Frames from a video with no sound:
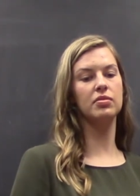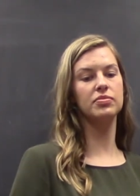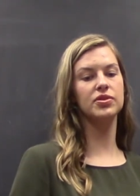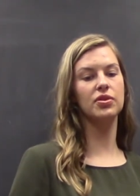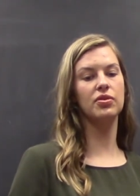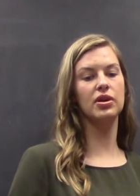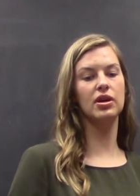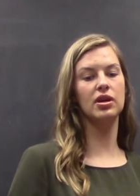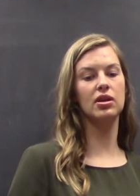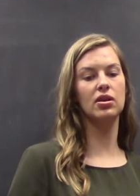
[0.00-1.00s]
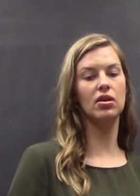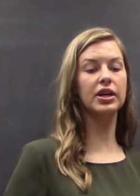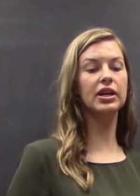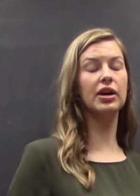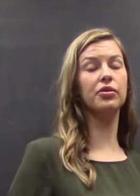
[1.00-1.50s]
So it
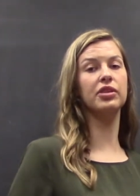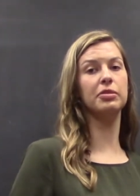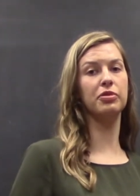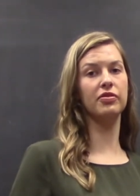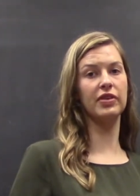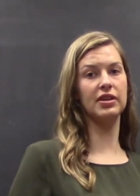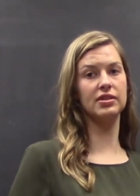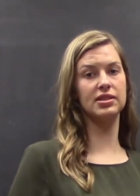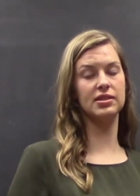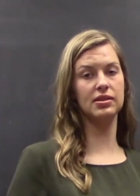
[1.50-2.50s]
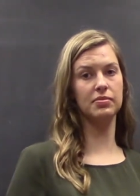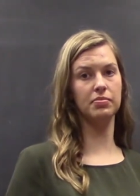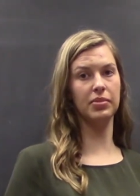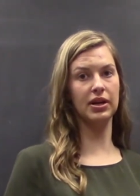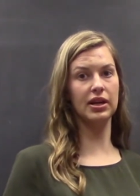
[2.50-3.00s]
not only prevents,
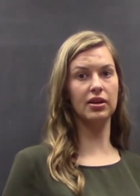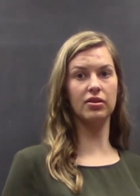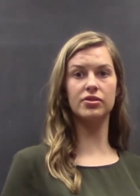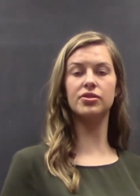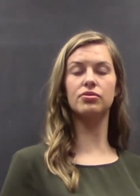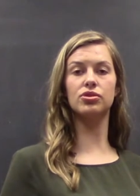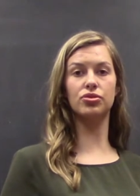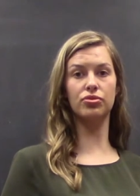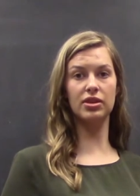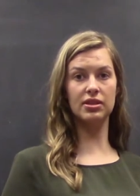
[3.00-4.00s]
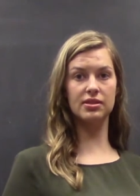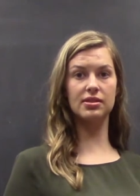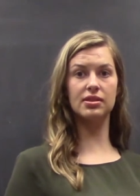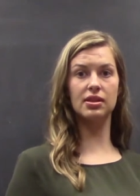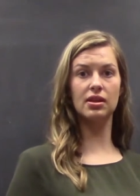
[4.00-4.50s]
but it also
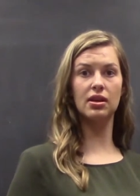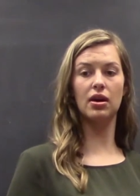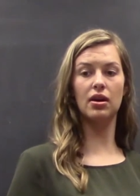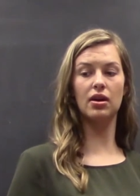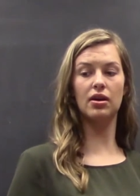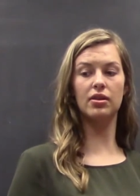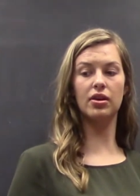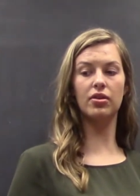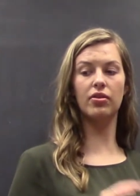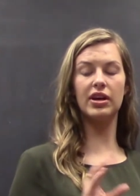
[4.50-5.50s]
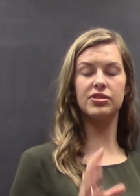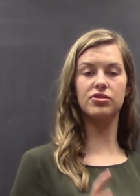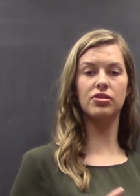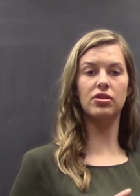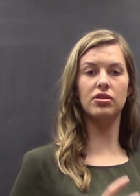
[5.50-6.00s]
treats the
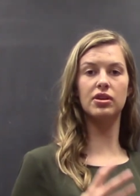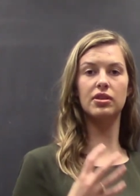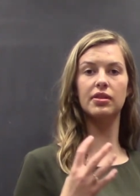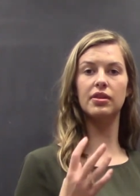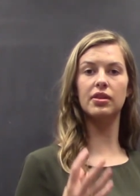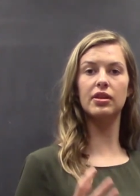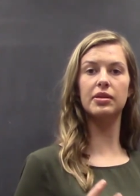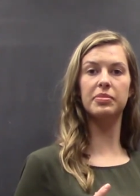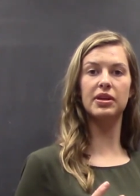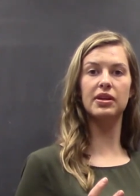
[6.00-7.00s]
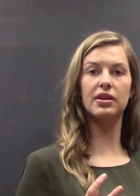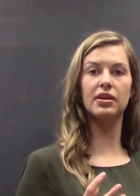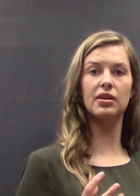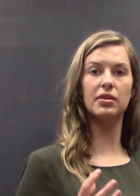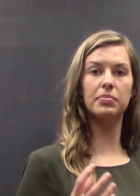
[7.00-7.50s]
cholesterol and lipid
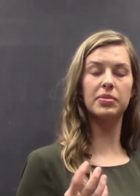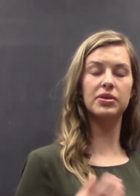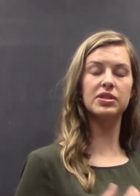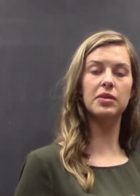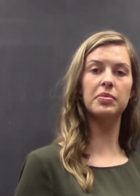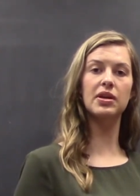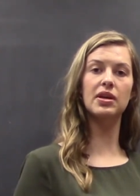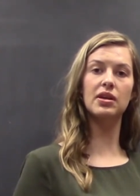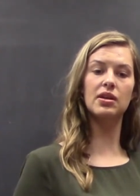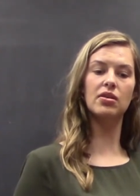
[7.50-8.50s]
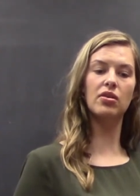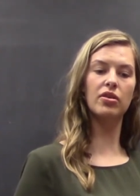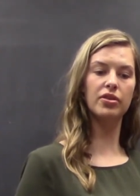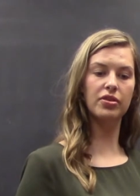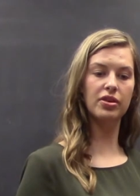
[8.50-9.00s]
buildup in
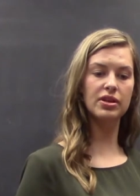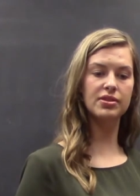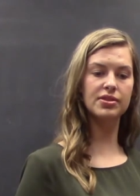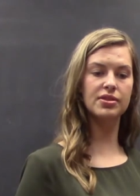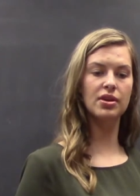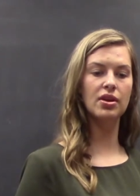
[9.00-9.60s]
arteries.